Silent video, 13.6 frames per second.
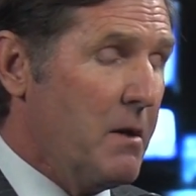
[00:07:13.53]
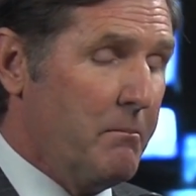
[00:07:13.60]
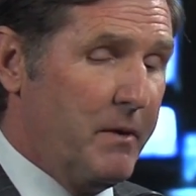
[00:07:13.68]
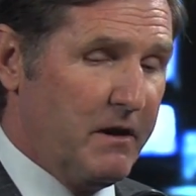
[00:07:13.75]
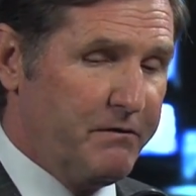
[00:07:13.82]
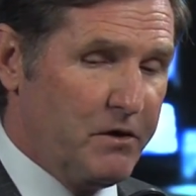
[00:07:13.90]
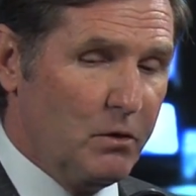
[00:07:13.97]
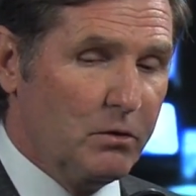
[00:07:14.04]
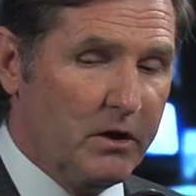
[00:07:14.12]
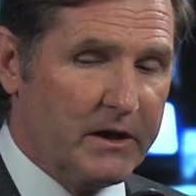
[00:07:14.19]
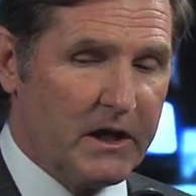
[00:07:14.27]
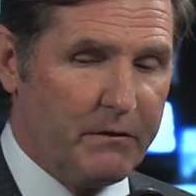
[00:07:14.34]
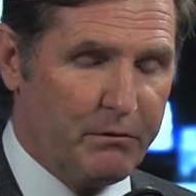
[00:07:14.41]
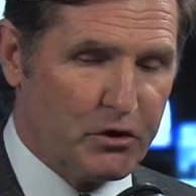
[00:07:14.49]
But if you
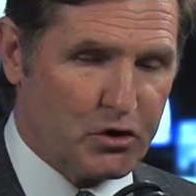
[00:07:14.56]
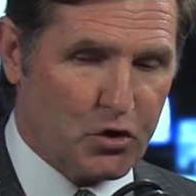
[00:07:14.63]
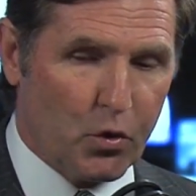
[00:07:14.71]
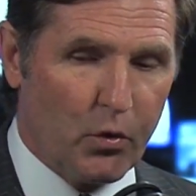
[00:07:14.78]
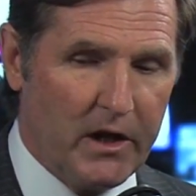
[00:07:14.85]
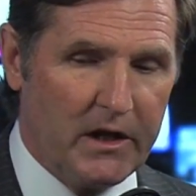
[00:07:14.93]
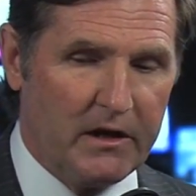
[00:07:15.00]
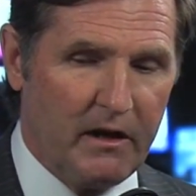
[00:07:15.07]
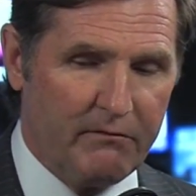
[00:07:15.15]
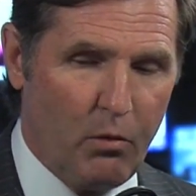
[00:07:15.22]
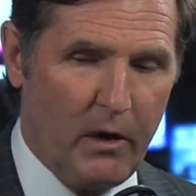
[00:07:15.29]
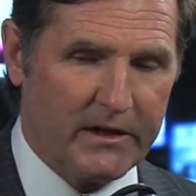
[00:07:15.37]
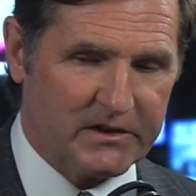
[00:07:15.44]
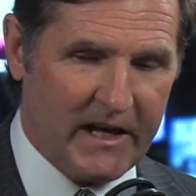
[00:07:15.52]
look at the trend of
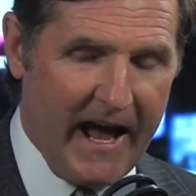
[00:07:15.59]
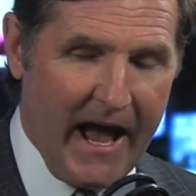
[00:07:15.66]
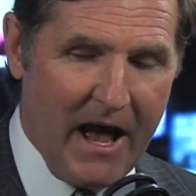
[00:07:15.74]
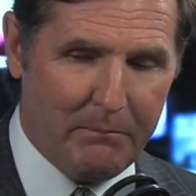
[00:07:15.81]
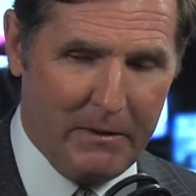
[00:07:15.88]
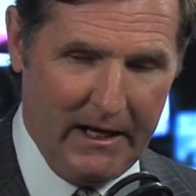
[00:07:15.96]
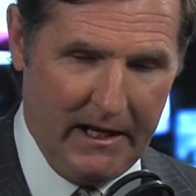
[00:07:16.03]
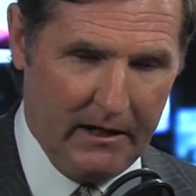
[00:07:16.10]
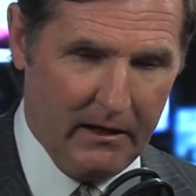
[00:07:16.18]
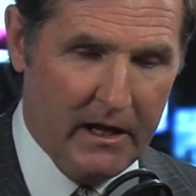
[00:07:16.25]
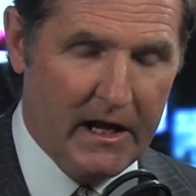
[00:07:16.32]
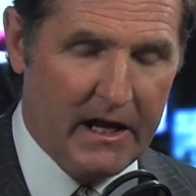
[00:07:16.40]
what's happening,